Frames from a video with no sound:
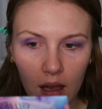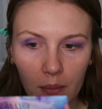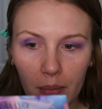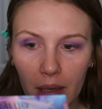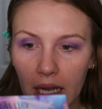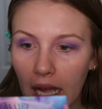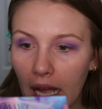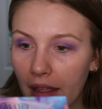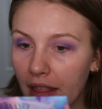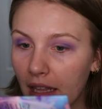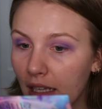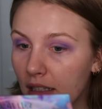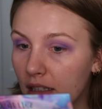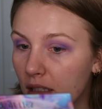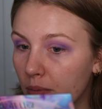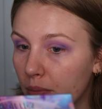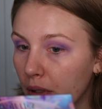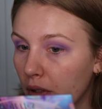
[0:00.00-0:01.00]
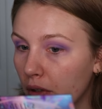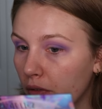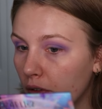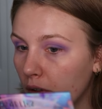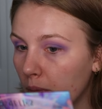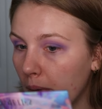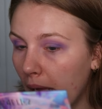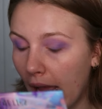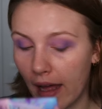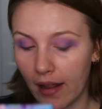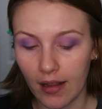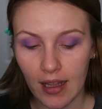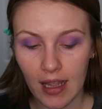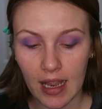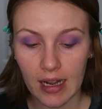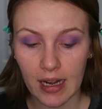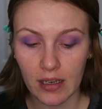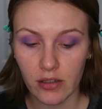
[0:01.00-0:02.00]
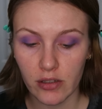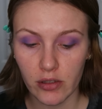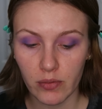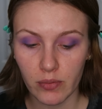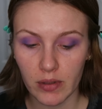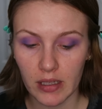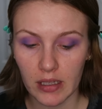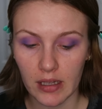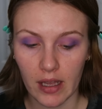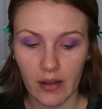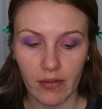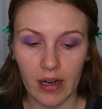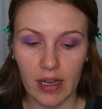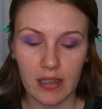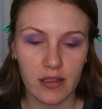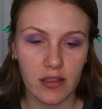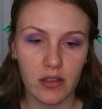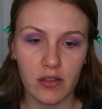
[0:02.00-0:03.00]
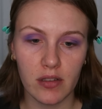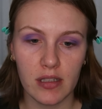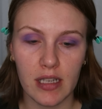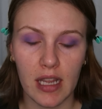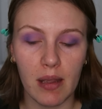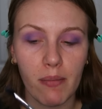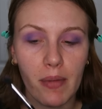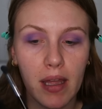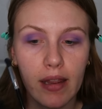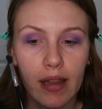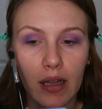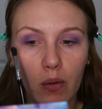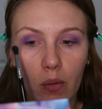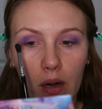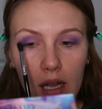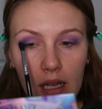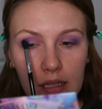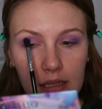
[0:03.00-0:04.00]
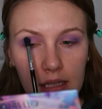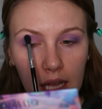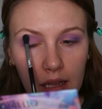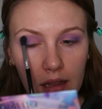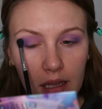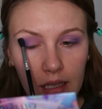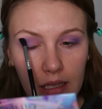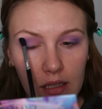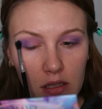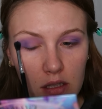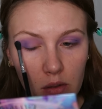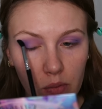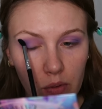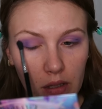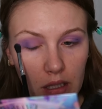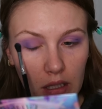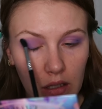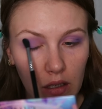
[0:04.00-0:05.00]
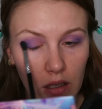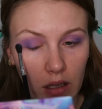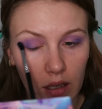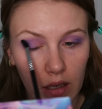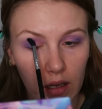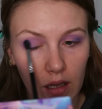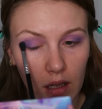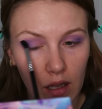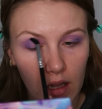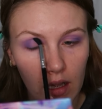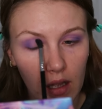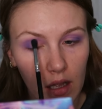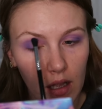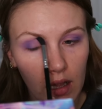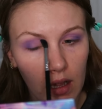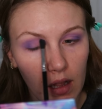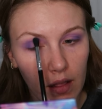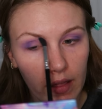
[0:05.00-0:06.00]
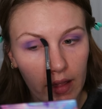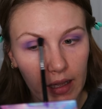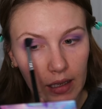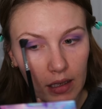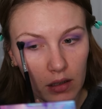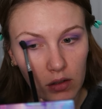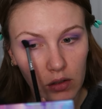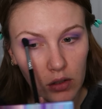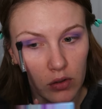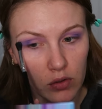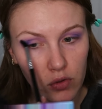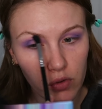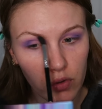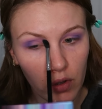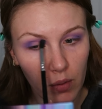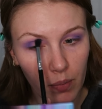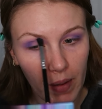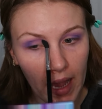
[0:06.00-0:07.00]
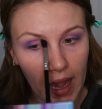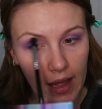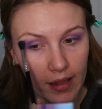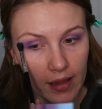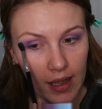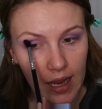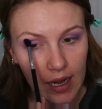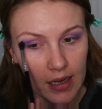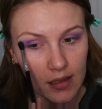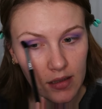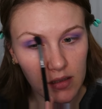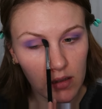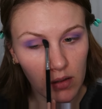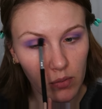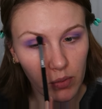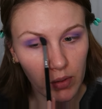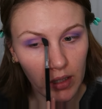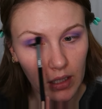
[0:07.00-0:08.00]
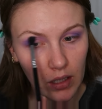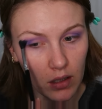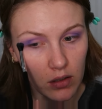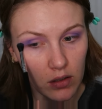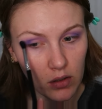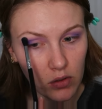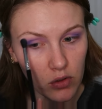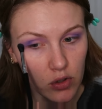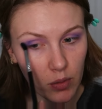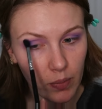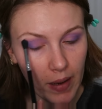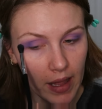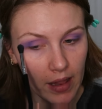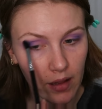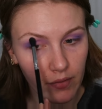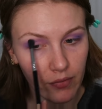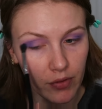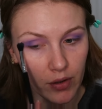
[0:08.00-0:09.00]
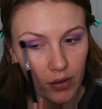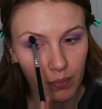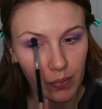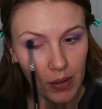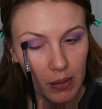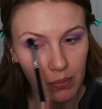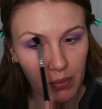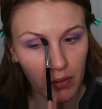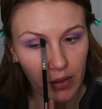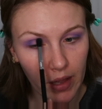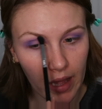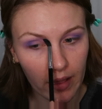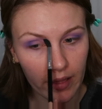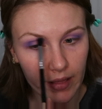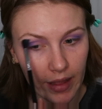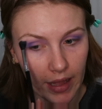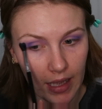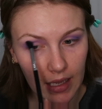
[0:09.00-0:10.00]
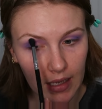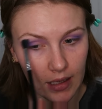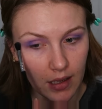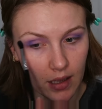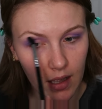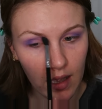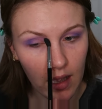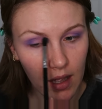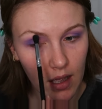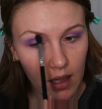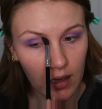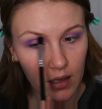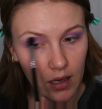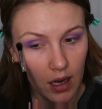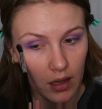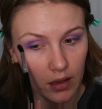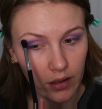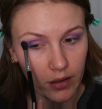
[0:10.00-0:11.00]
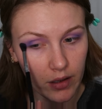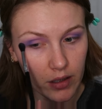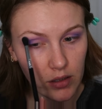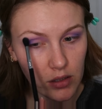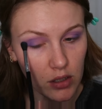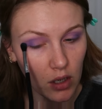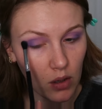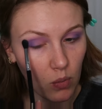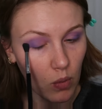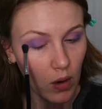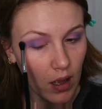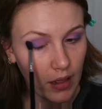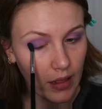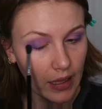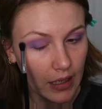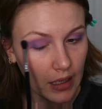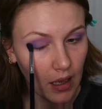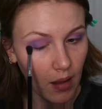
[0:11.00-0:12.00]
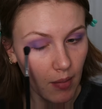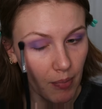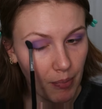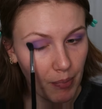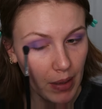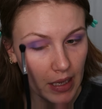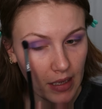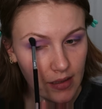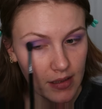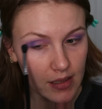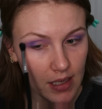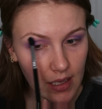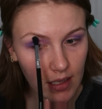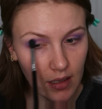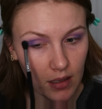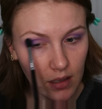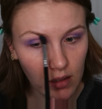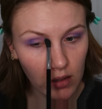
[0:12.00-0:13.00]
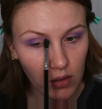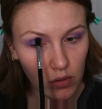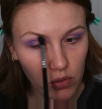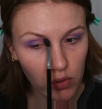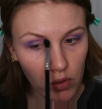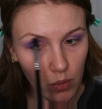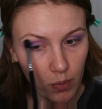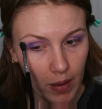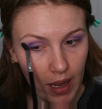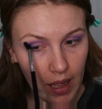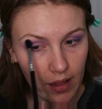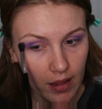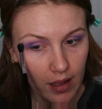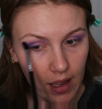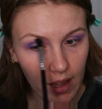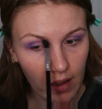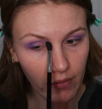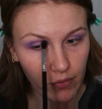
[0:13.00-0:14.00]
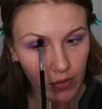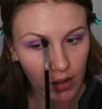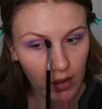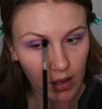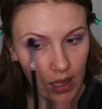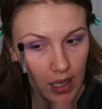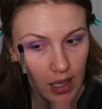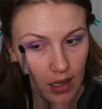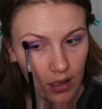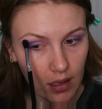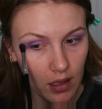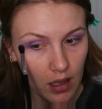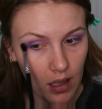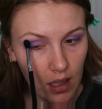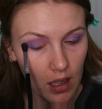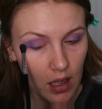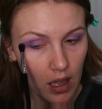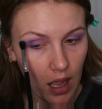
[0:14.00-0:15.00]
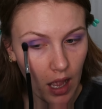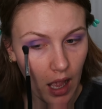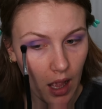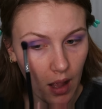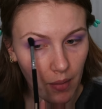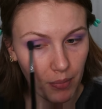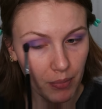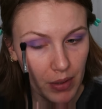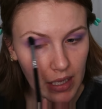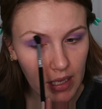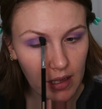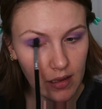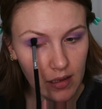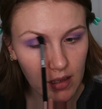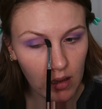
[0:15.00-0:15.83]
But I think it's a beautiful palette and I do really love it. I still stand by like what I said, like it's a really good like neutral palette, and it's a really good neutral palette for people that like color and don't want like a basic neutral palette, I feel like, because